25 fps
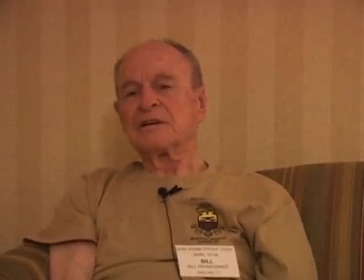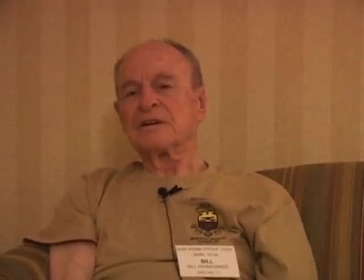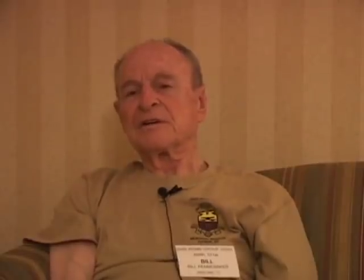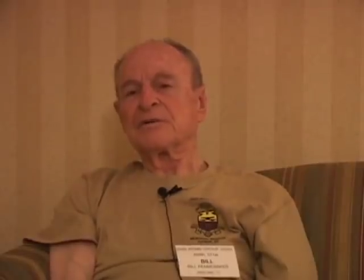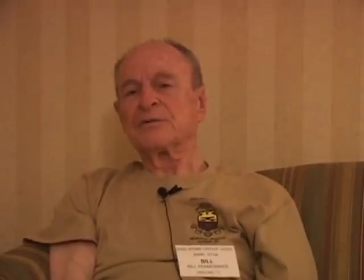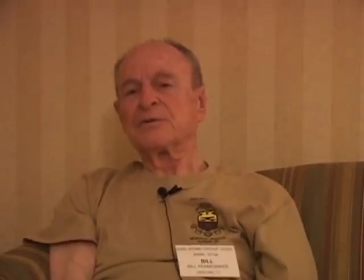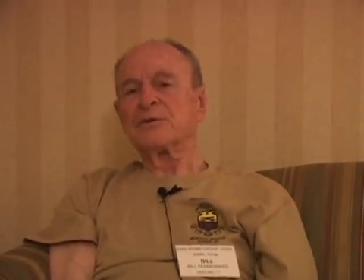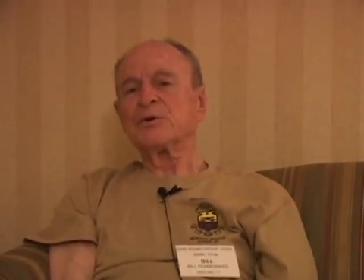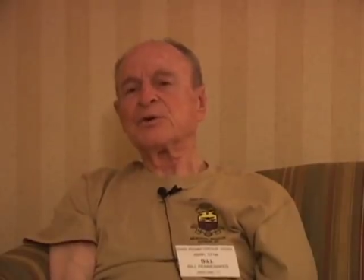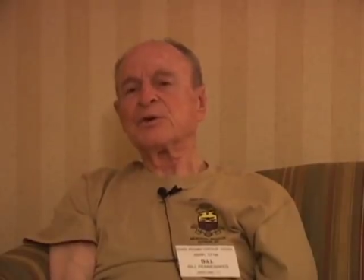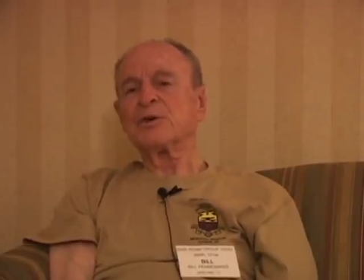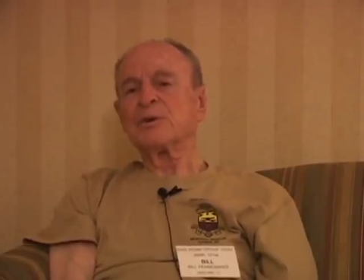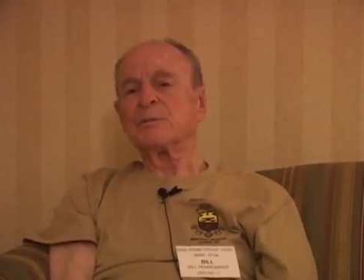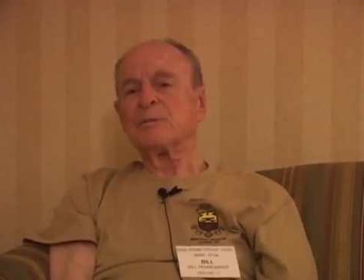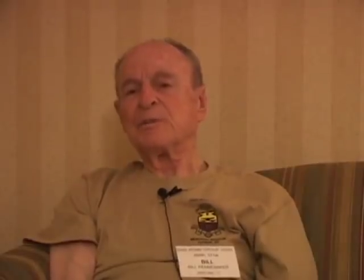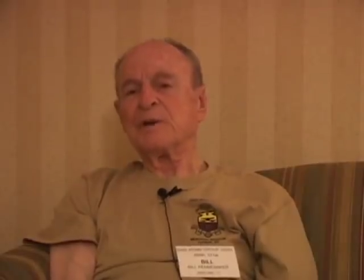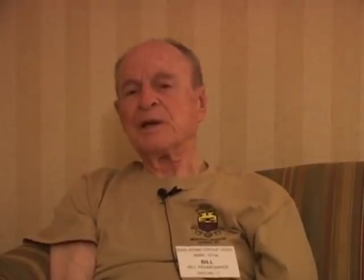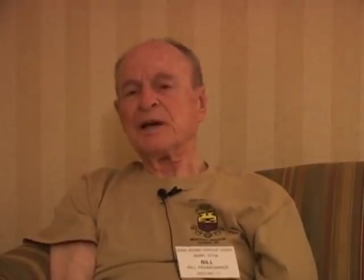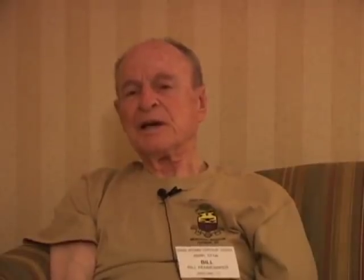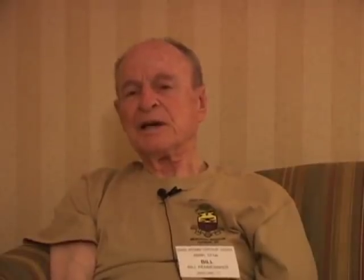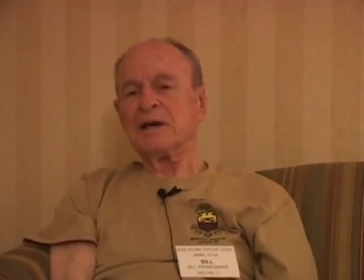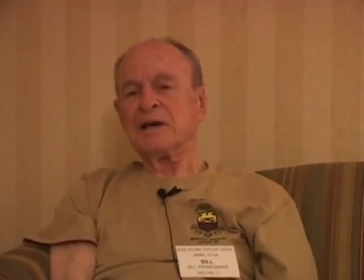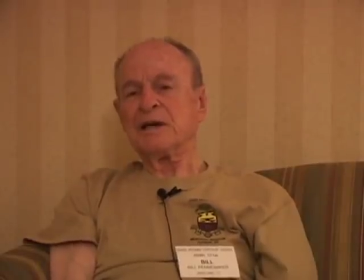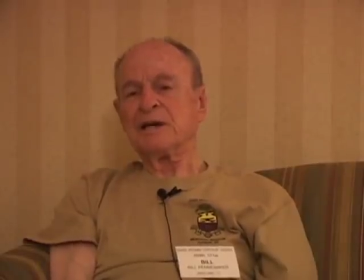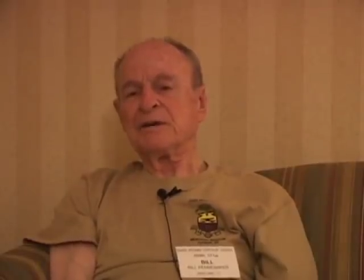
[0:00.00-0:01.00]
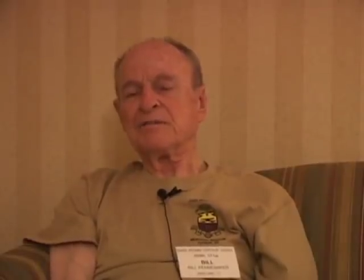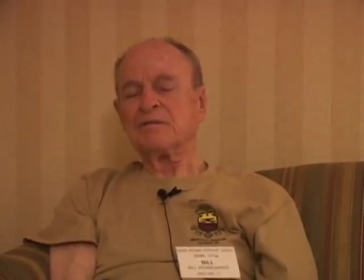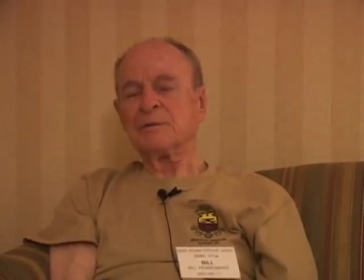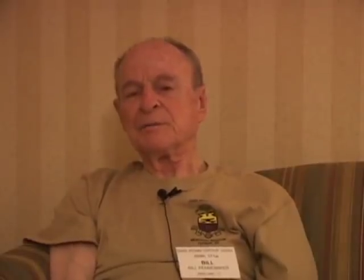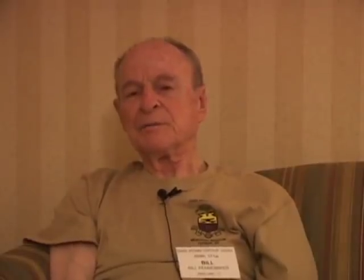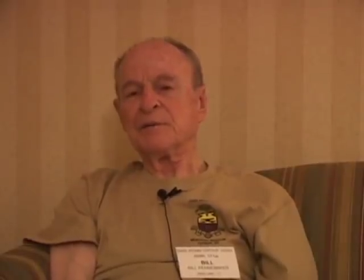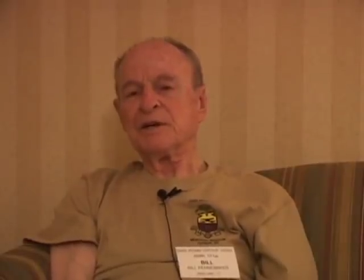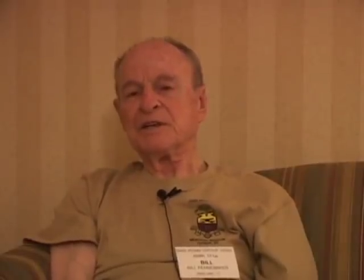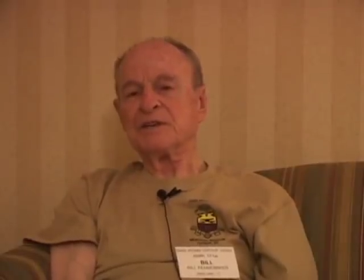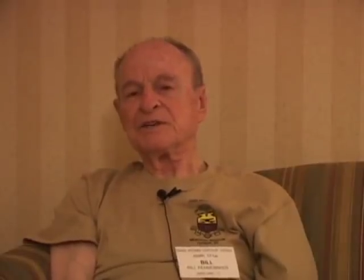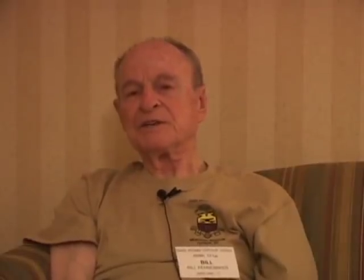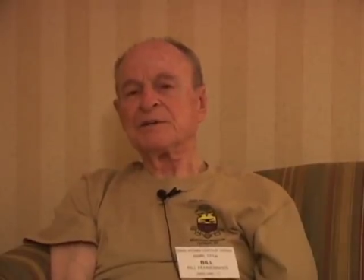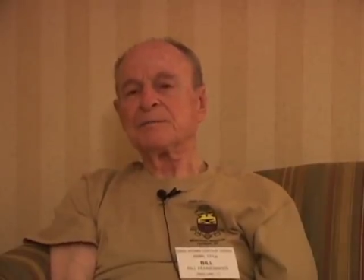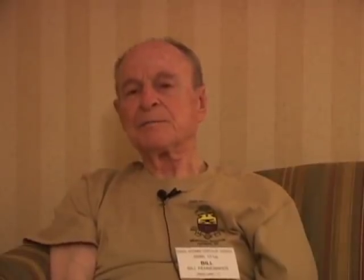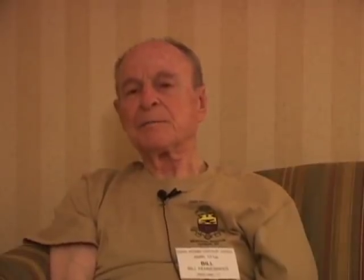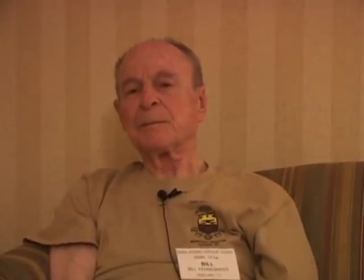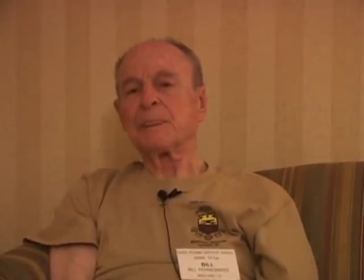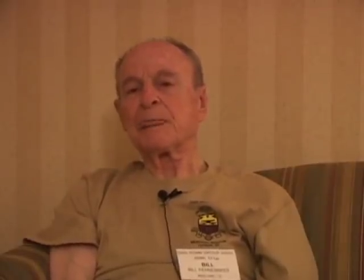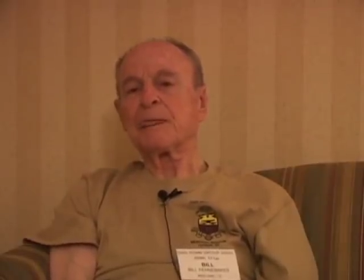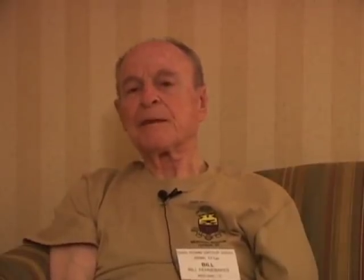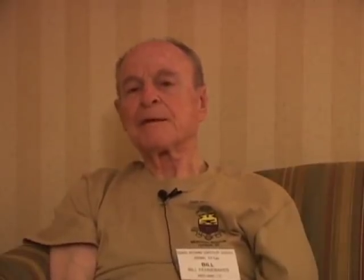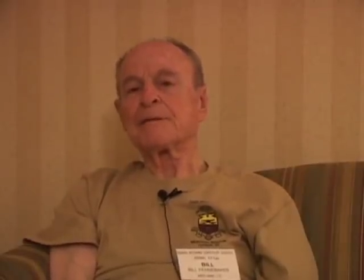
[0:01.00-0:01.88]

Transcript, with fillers: through the planning of a mission.